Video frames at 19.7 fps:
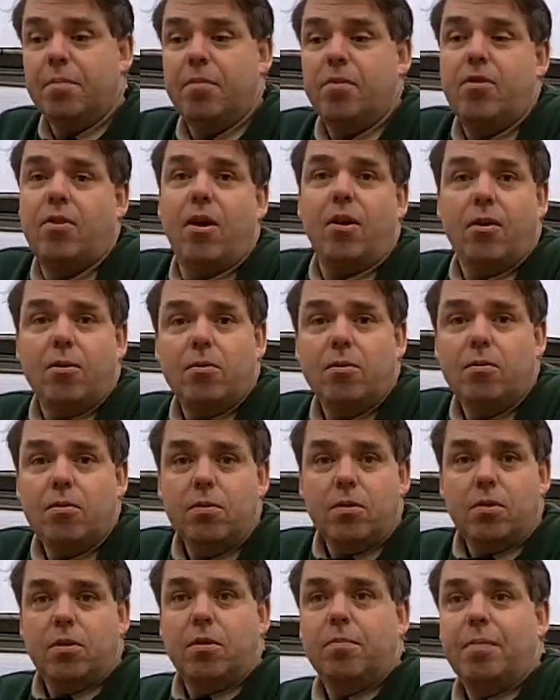So
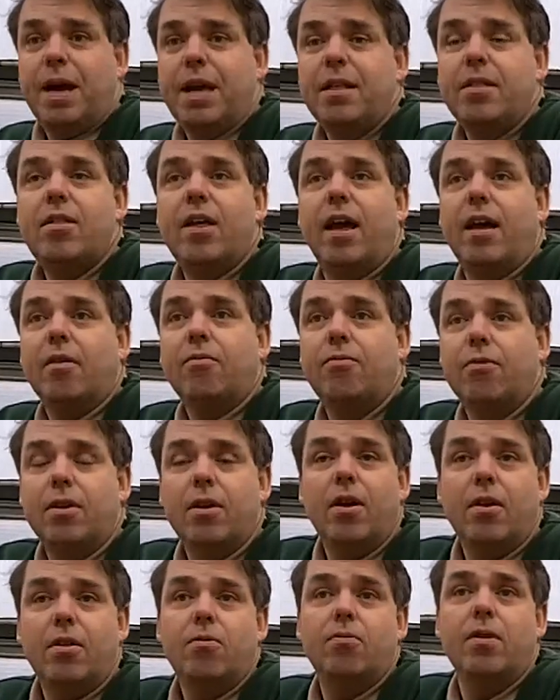the main tank for the
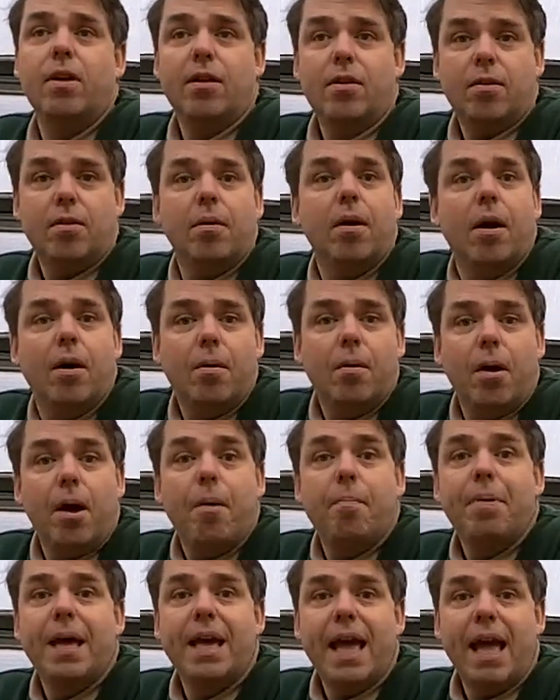nursery is a
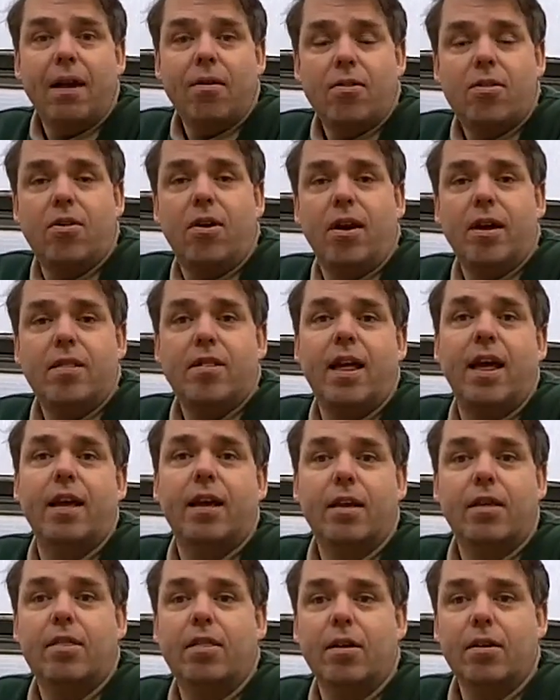big outside tank
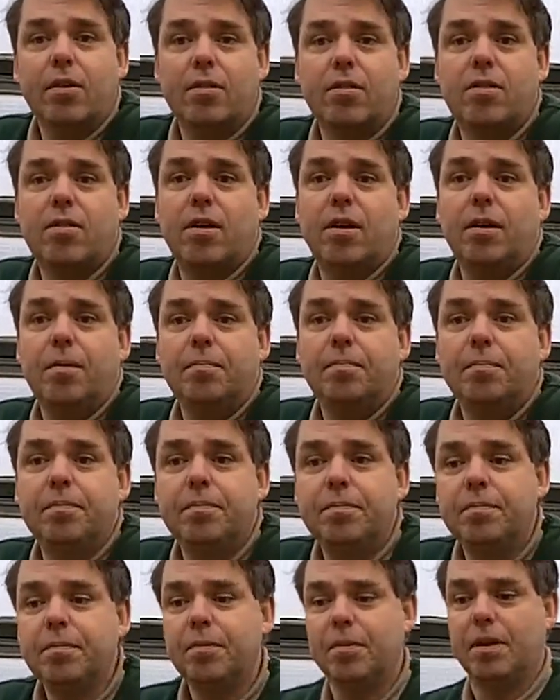that
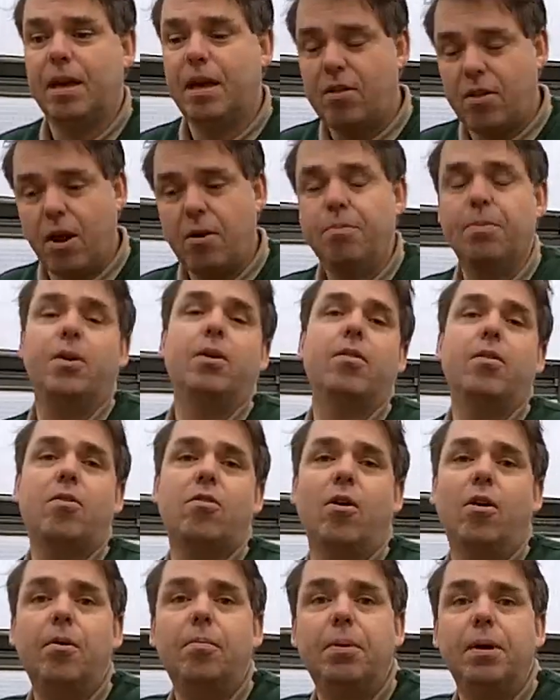is open at the
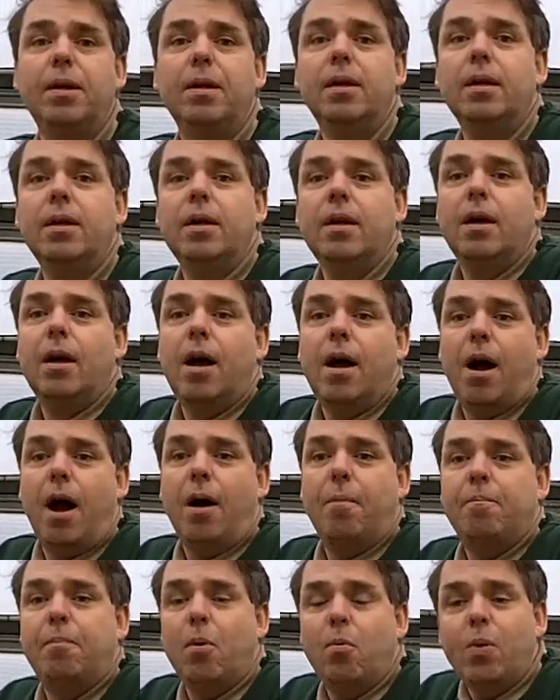top.
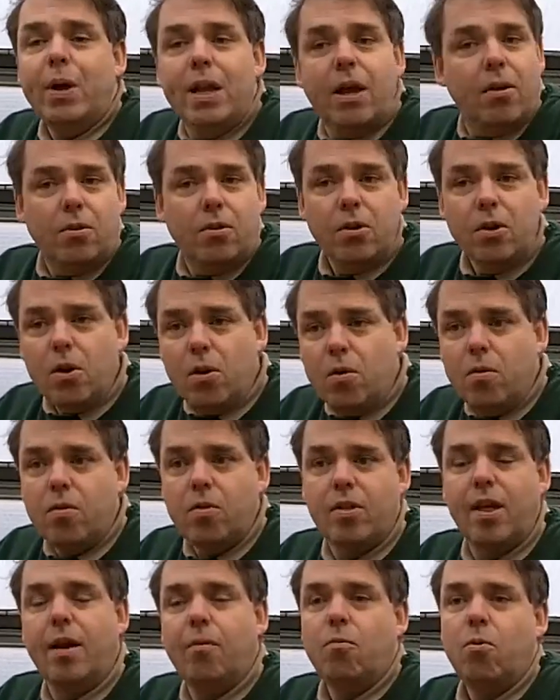But we don't use
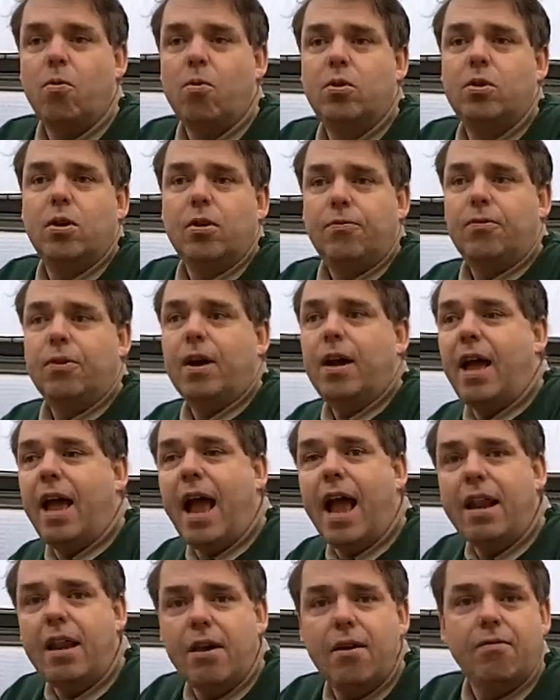that water for
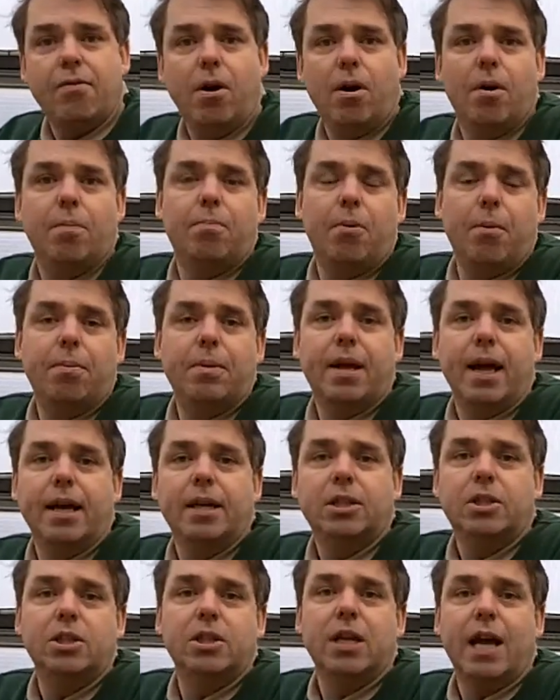any of our
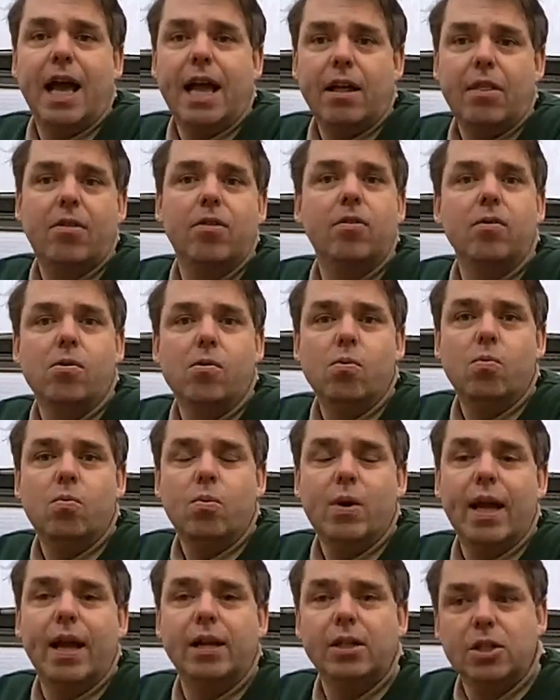propagation at all.
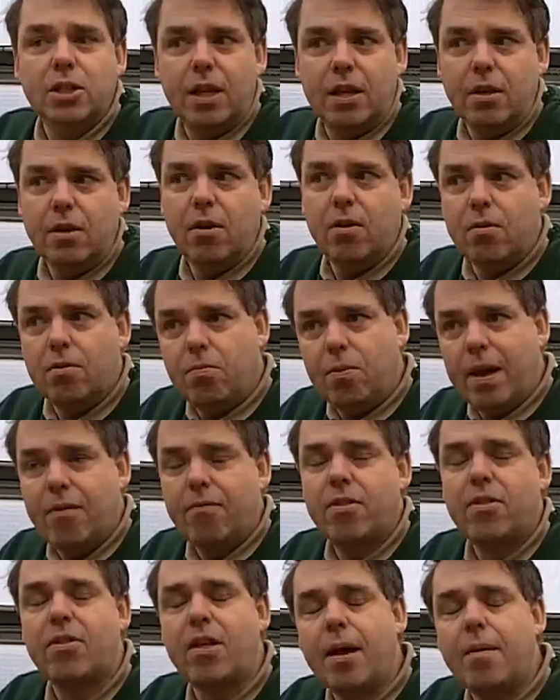We have a
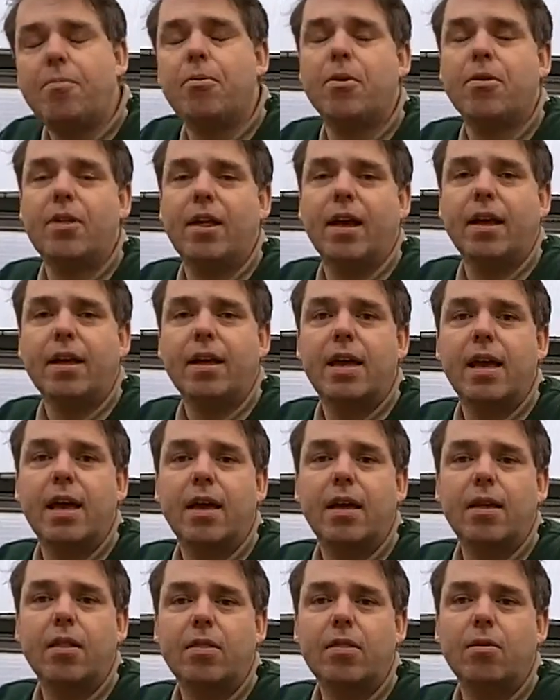separate tank
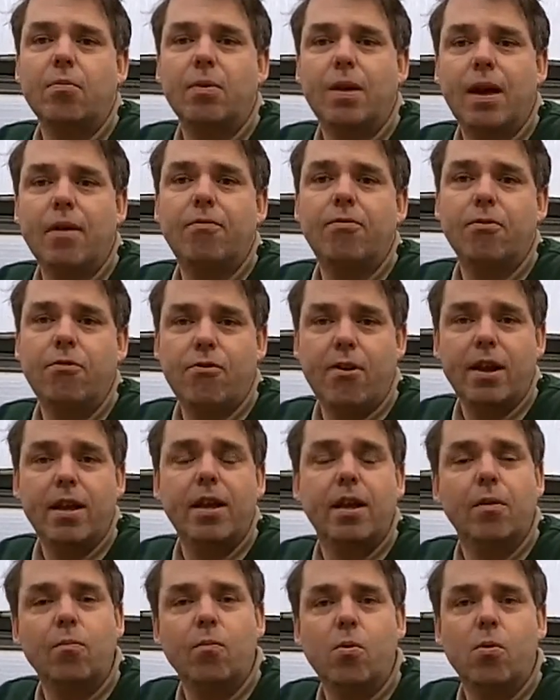here that we have for
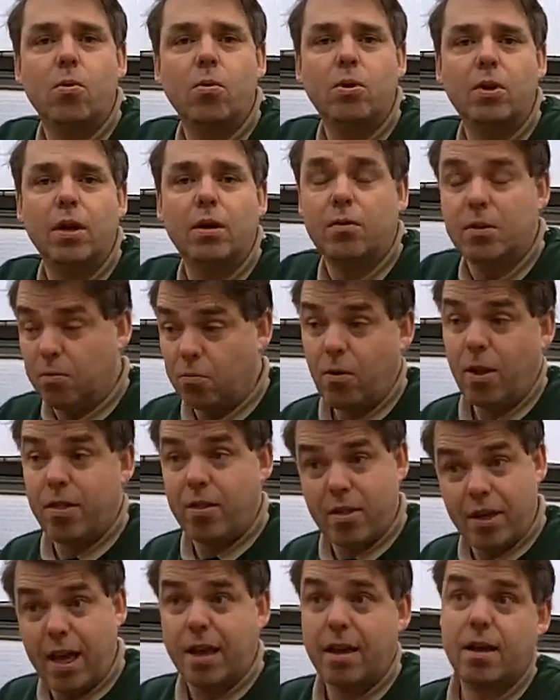drinking water that once
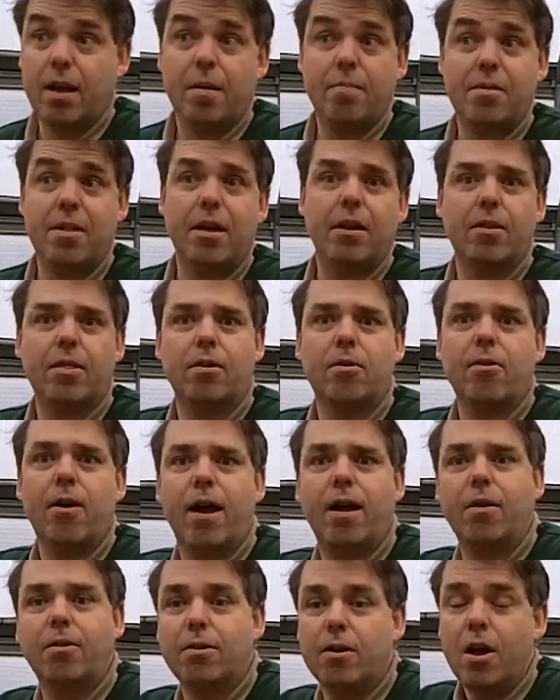again comes out of the
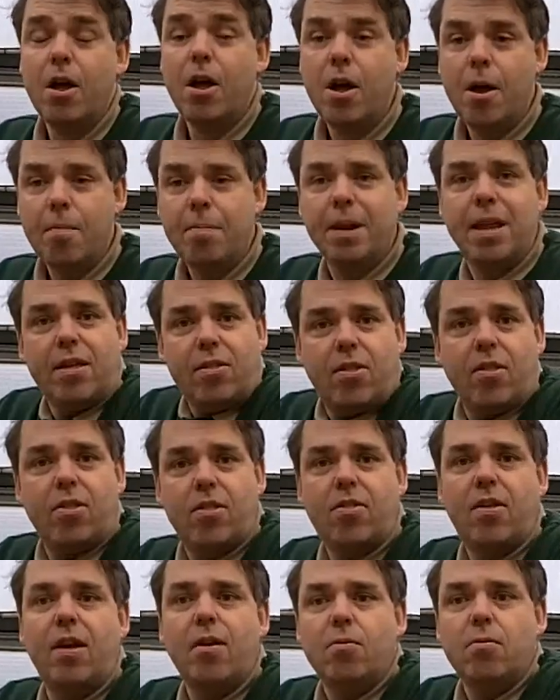ground, but it's a
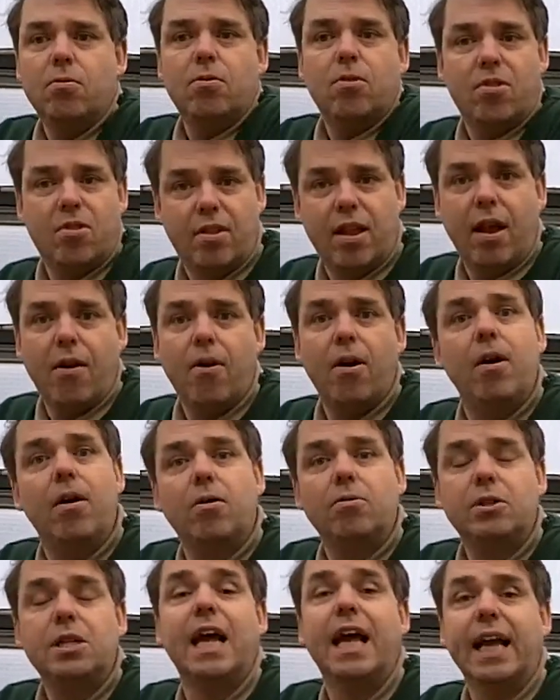sealed, sterile
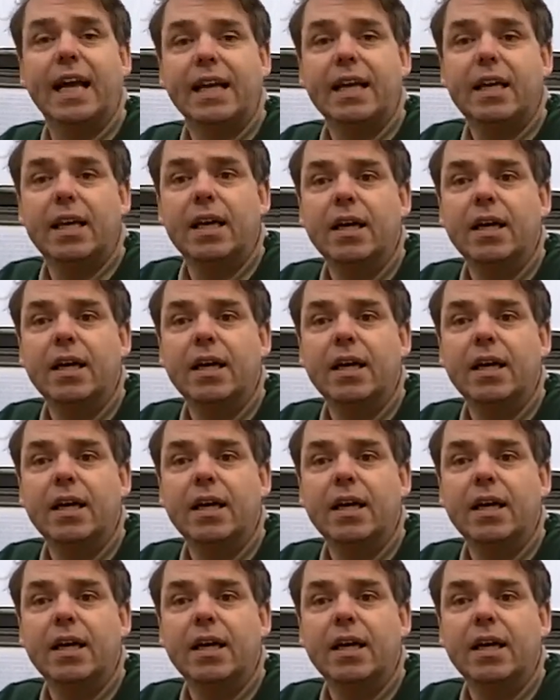tank.